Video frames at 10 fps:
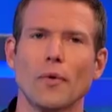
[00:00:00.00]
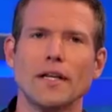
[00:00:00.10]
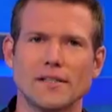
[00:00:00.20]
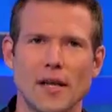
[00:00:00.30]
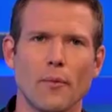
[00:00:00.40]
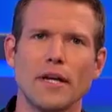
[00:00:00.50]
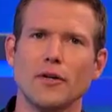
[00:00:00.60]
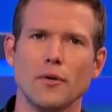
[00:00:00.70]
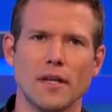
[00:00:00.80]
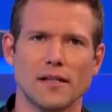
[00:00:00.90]
reason that we
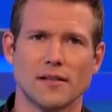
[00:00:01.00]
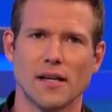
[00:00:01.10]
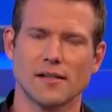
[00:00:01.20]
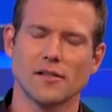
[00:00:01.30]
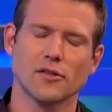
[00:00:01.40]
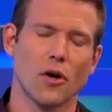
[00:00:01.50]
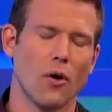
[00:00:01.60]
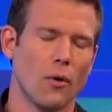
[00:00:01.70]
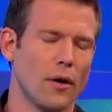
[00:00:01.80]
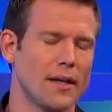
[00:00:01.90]
do these things, and so